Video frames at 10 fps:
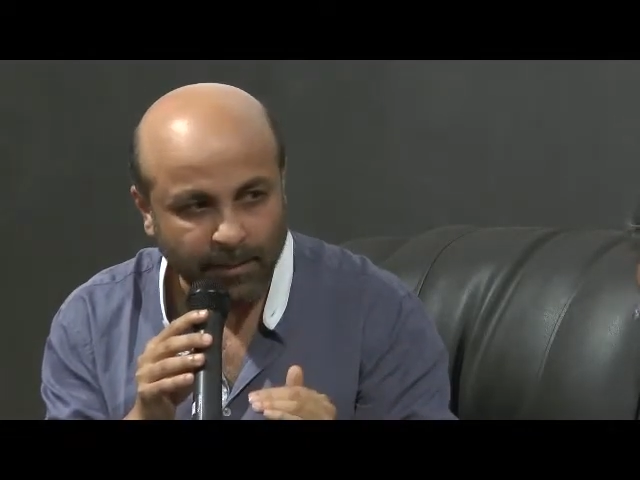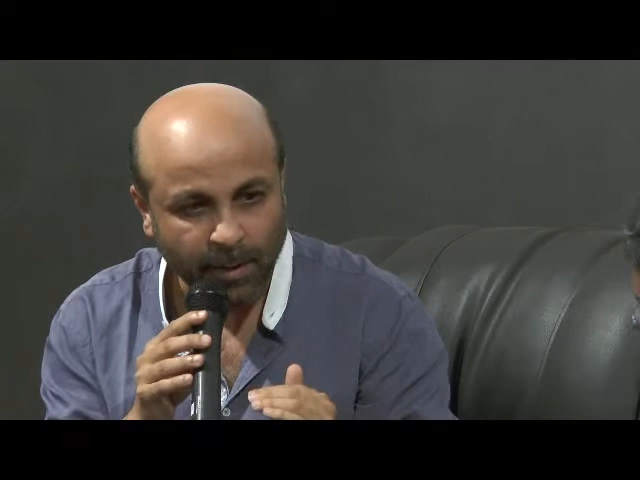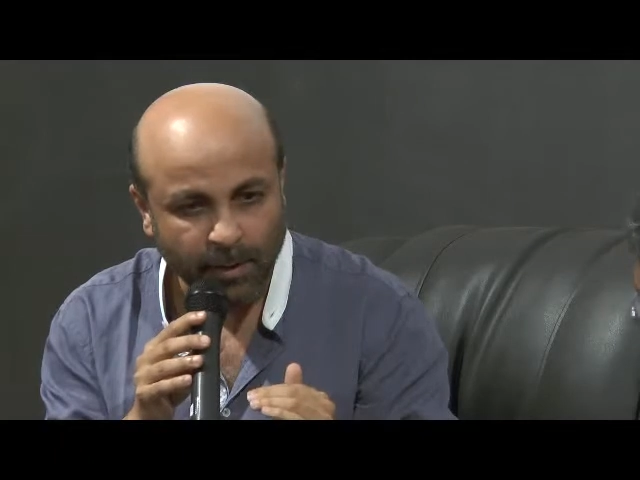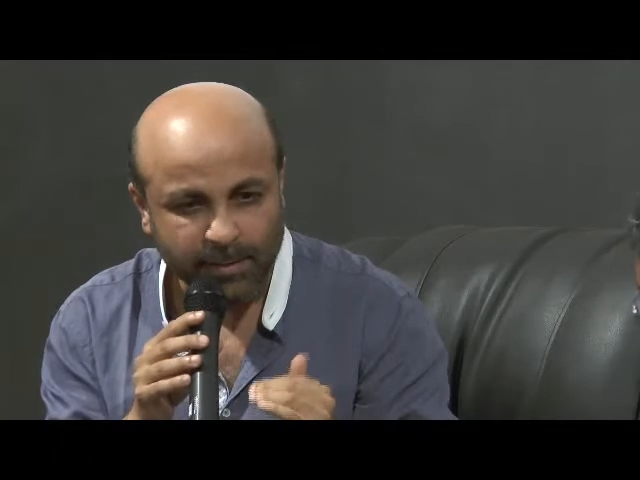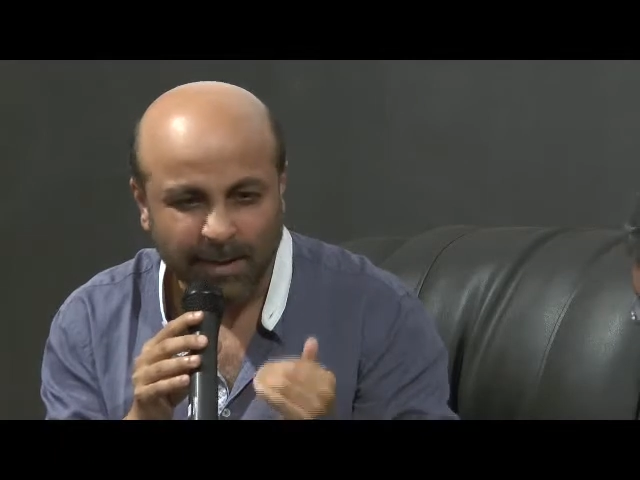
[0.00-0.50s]

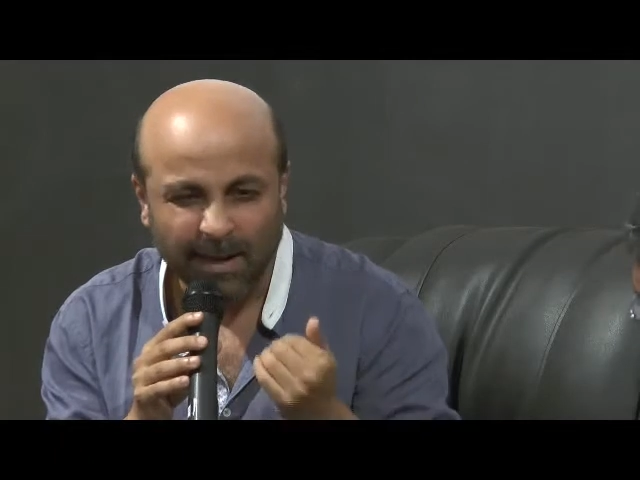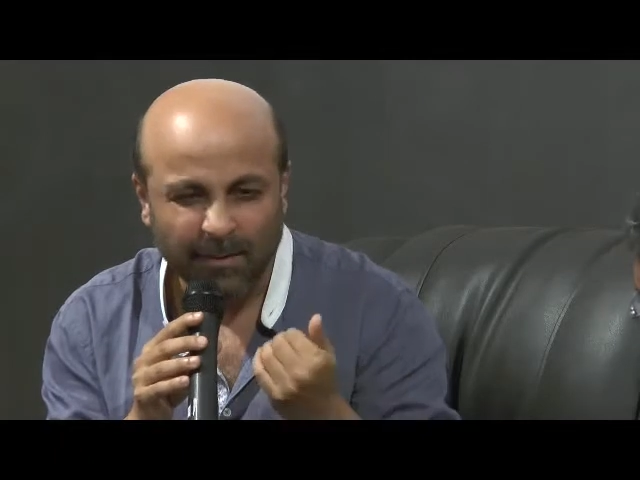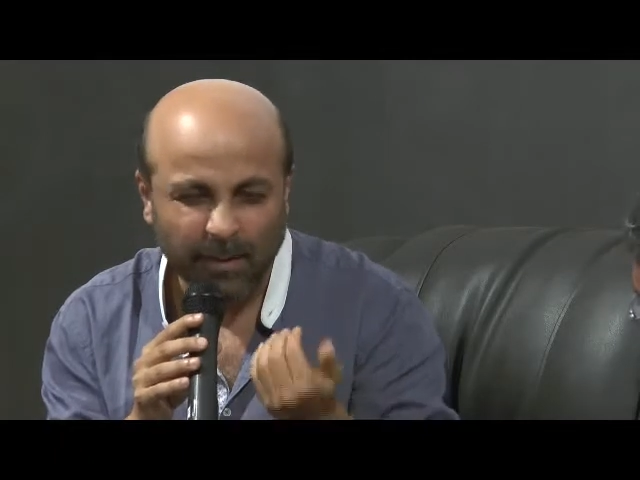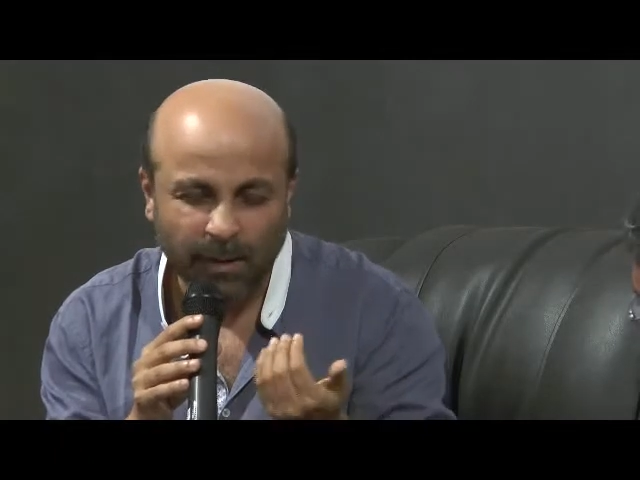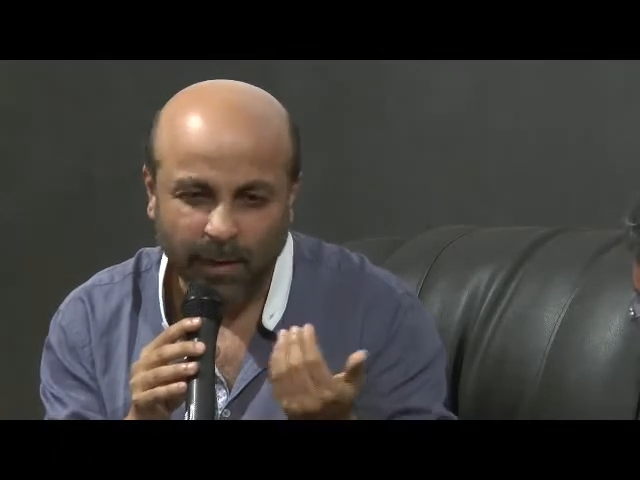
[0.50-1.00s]
because I
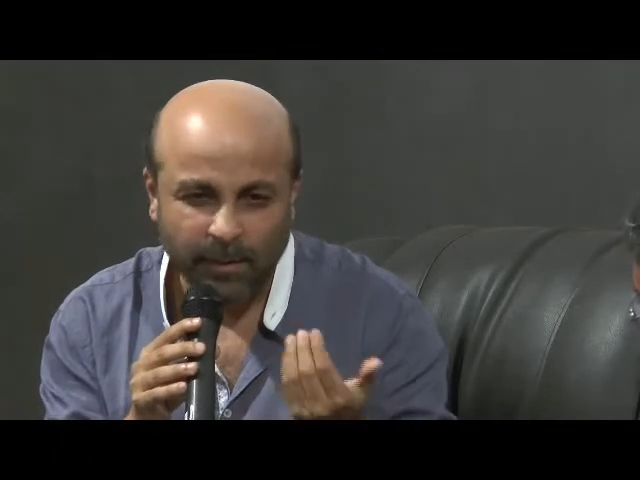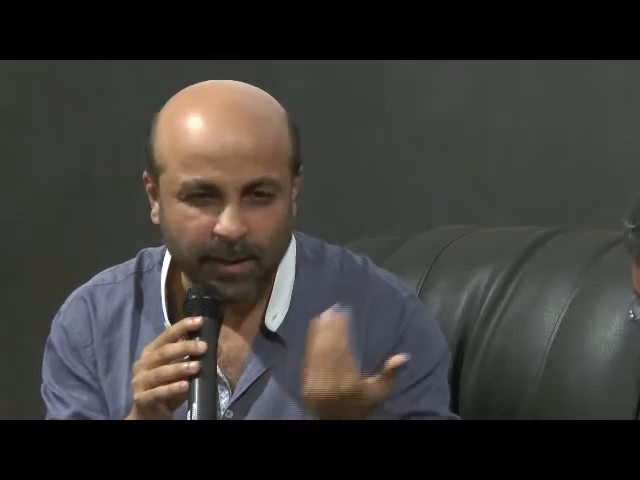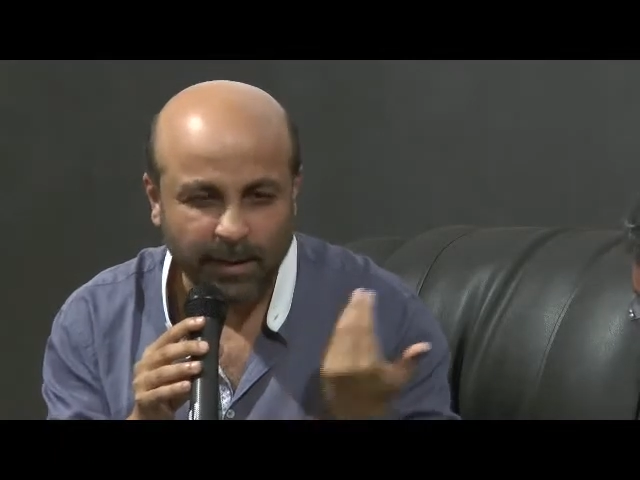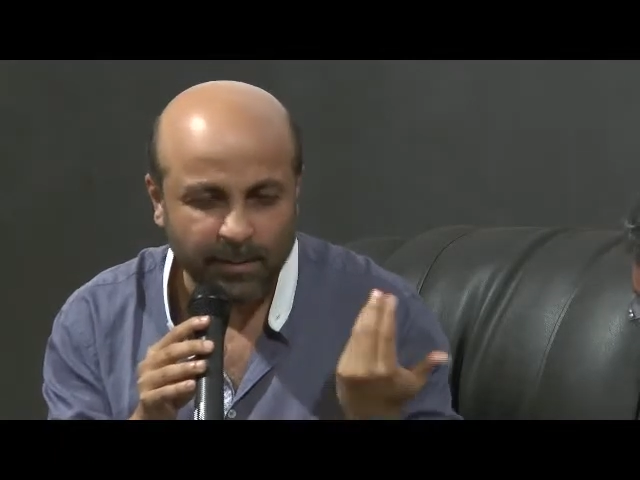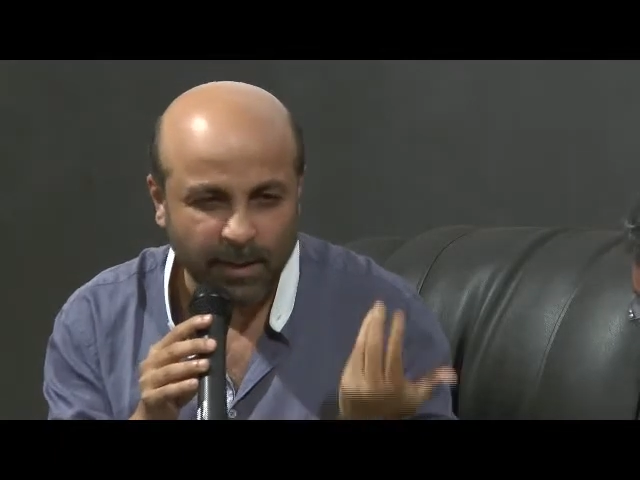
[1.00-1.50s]
feel
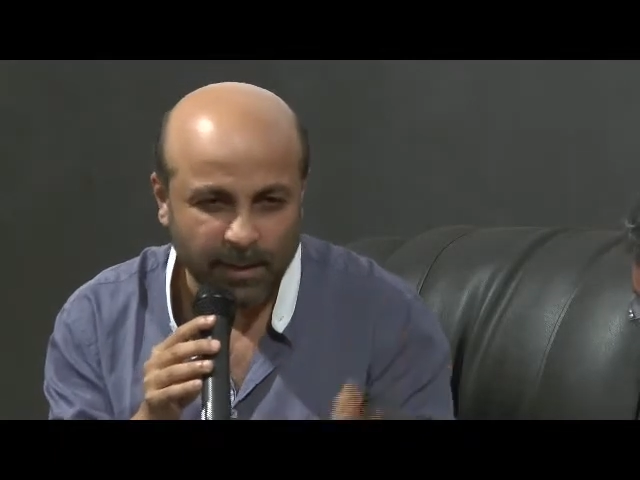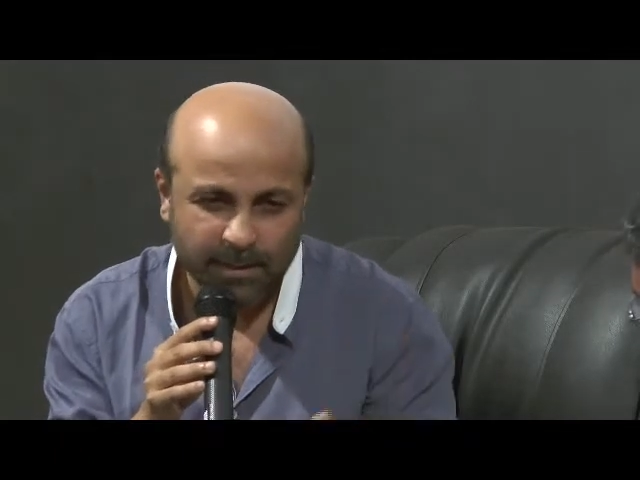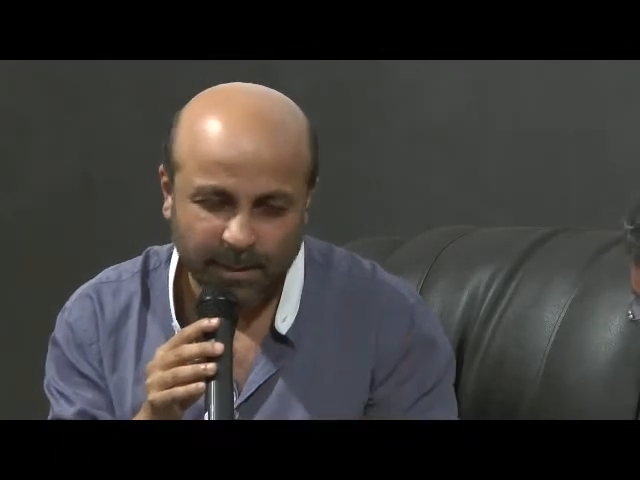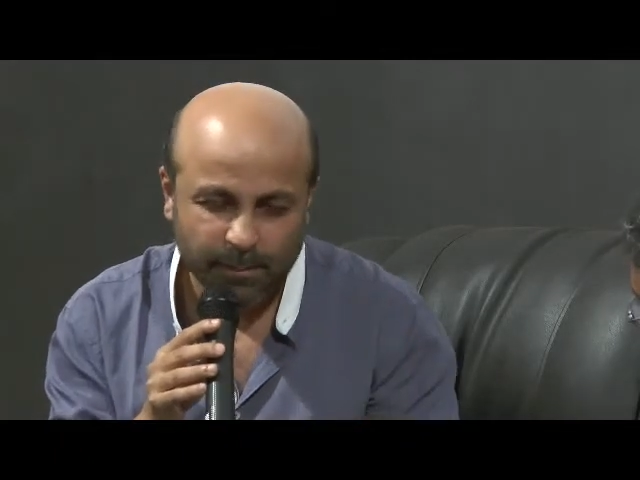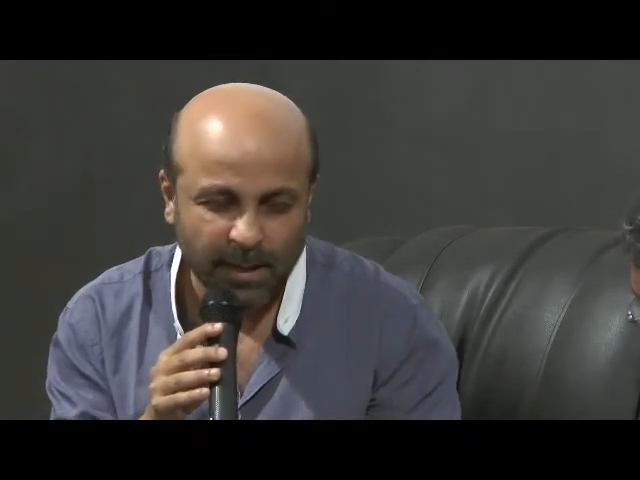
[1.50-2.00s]
whenever I've done
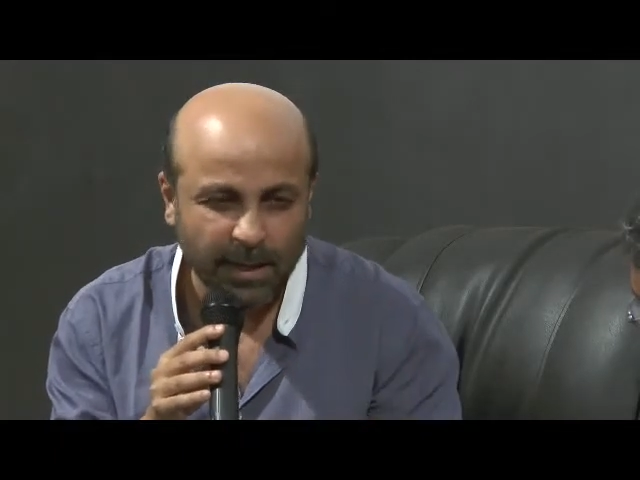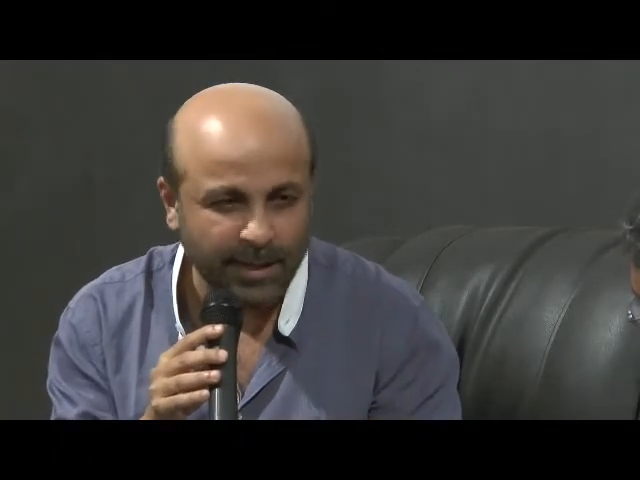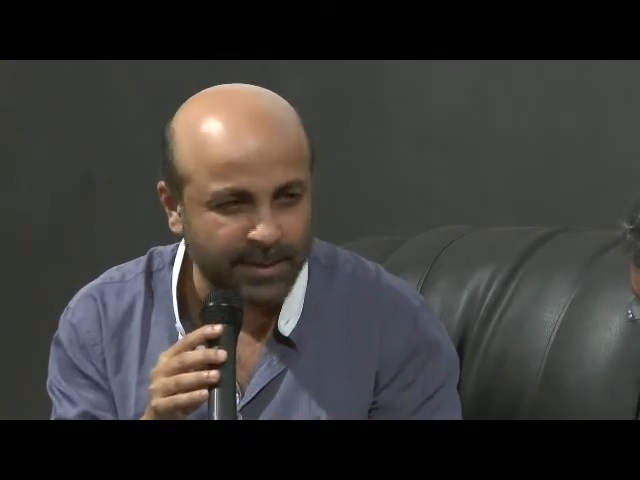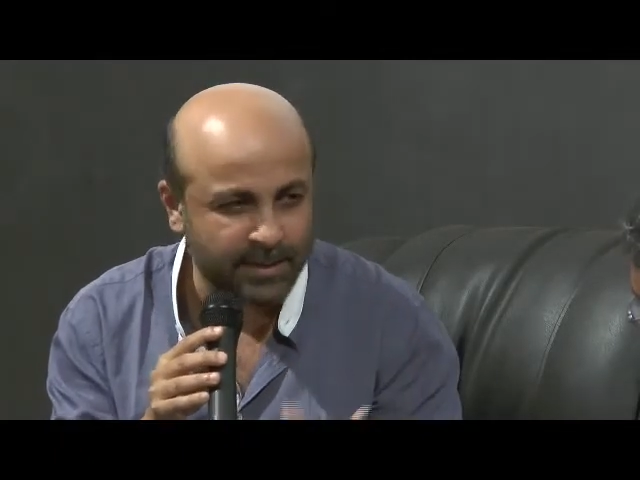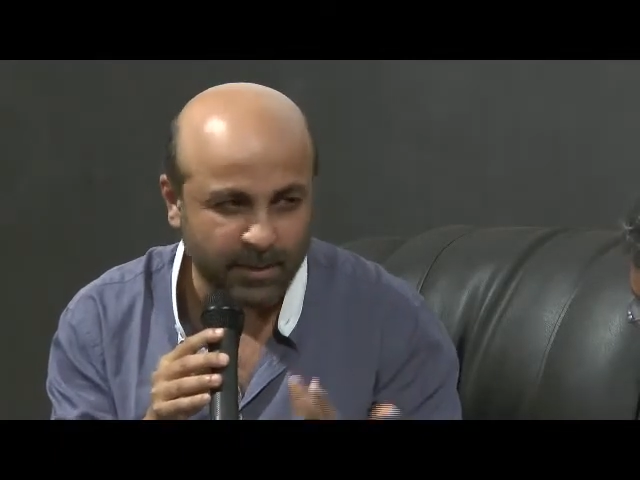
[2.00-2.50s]
something
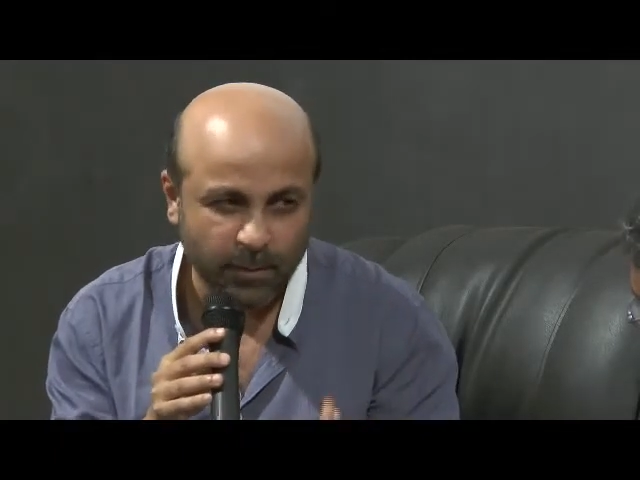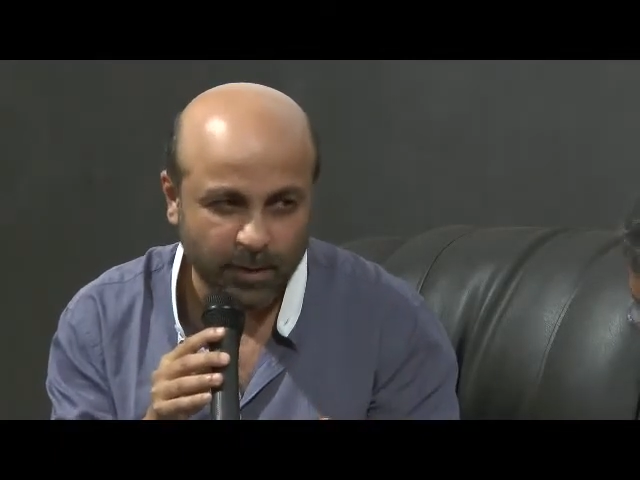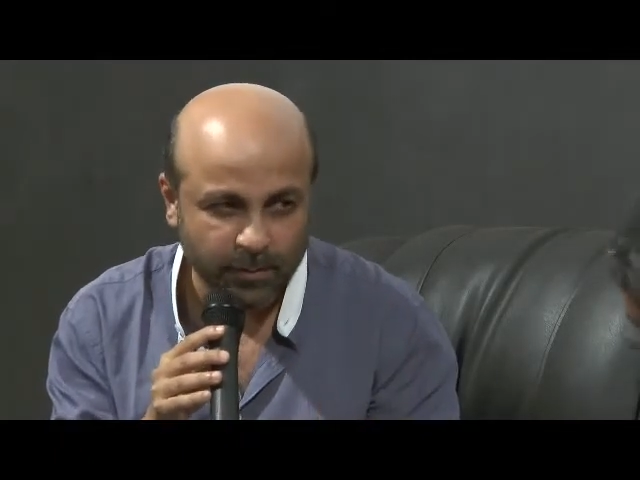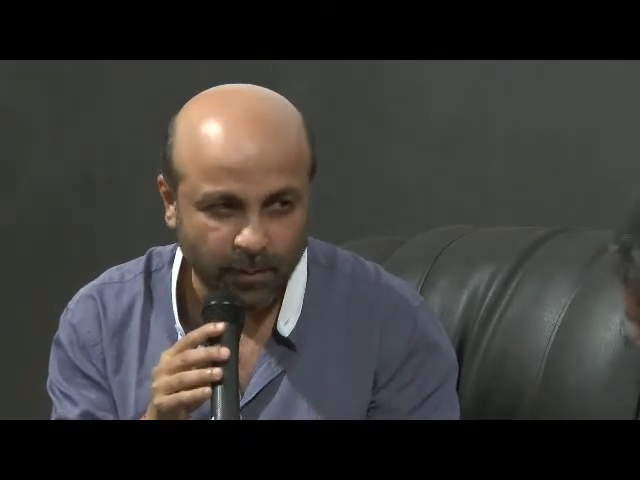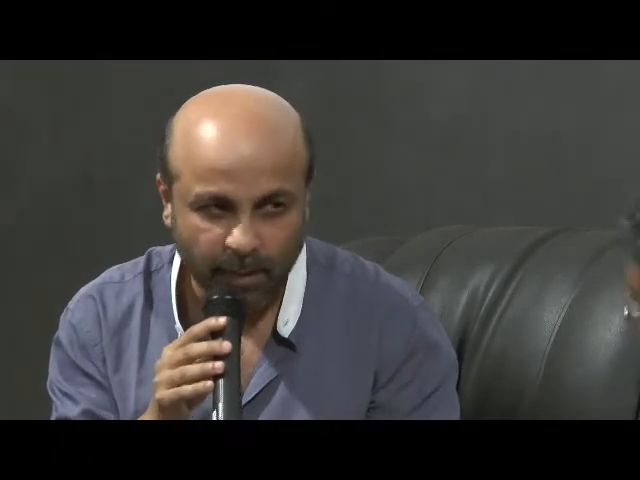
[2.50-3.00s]
like this, it
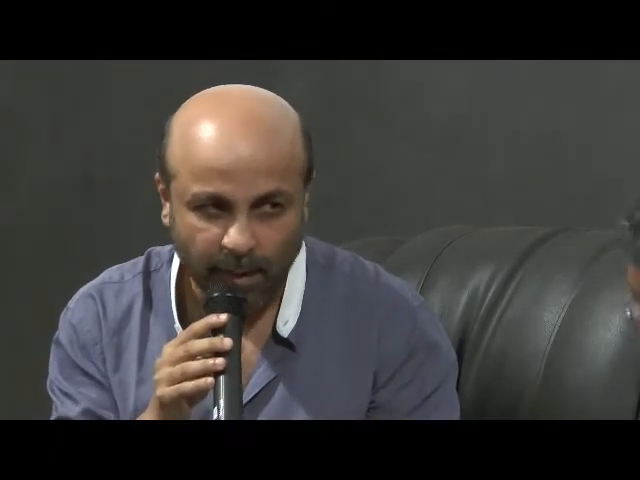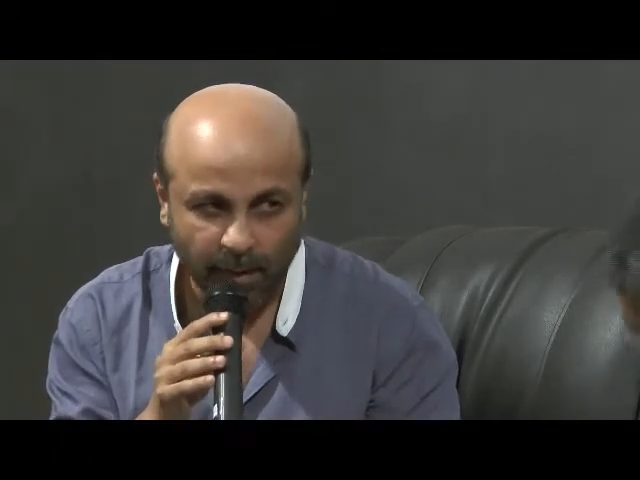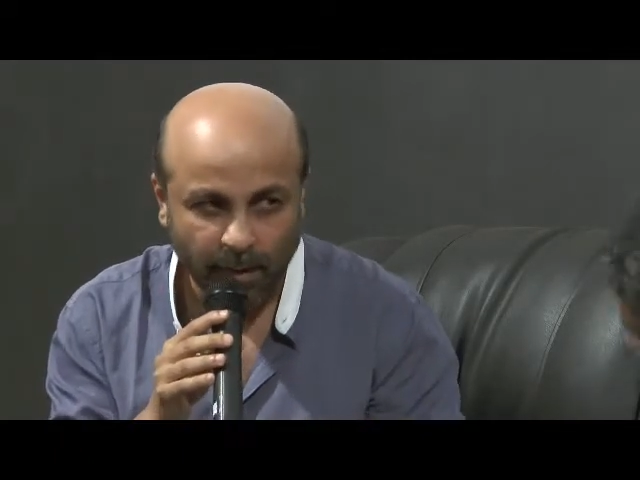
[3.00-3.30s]
works for me.